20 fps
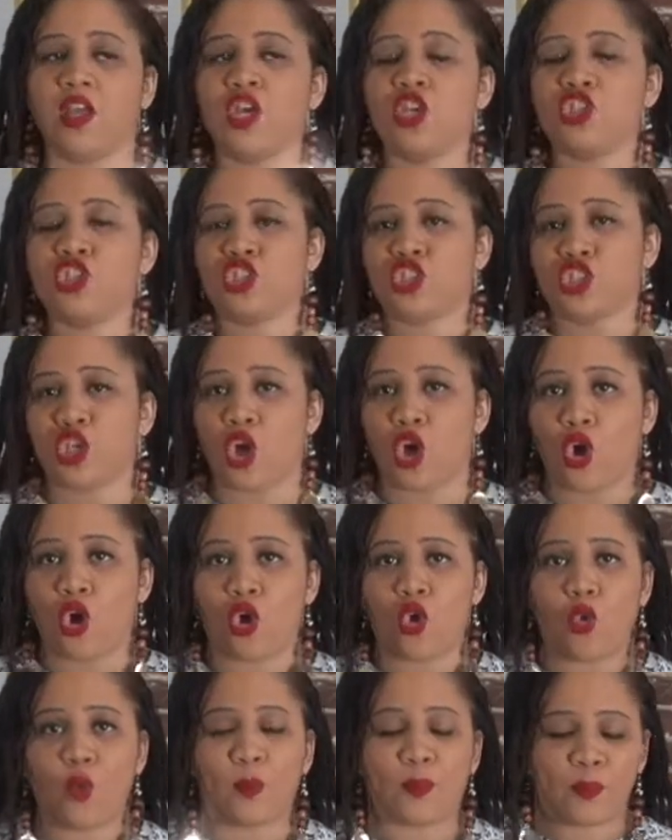
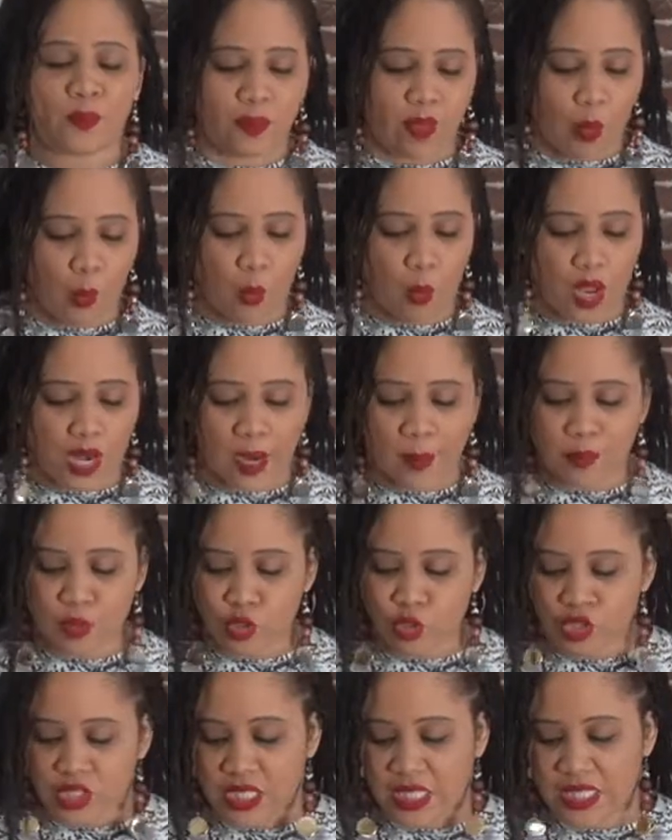So what I'm
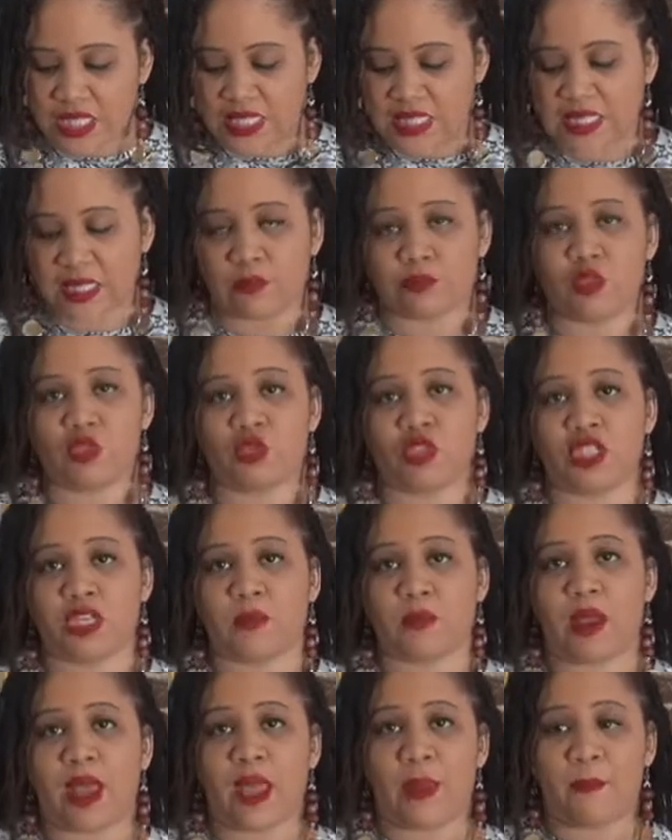using is, I'm using
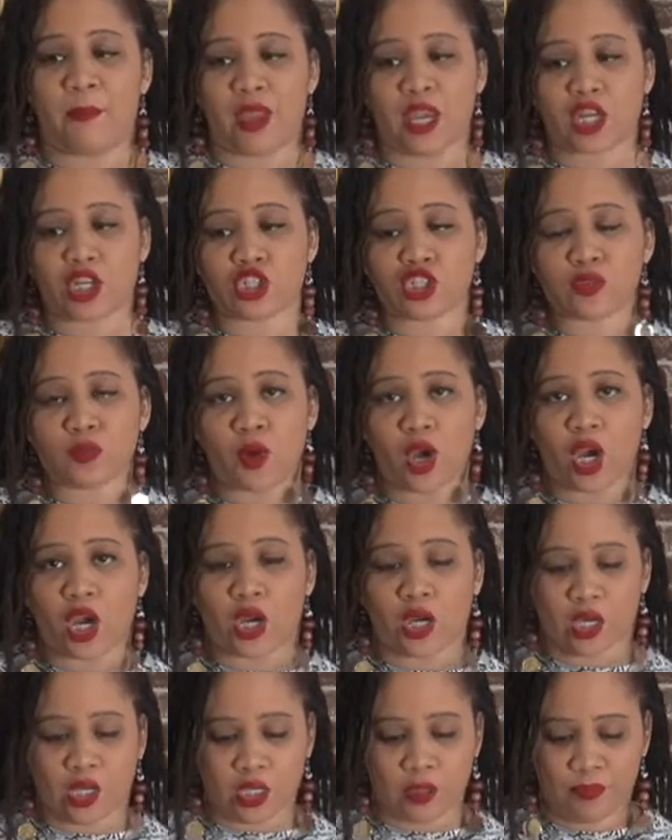my Maker's
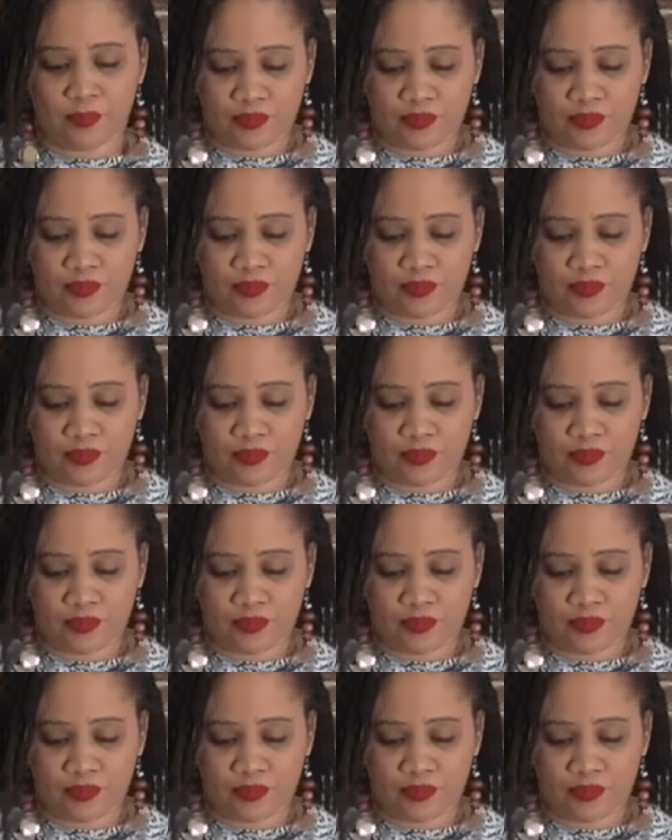Mark,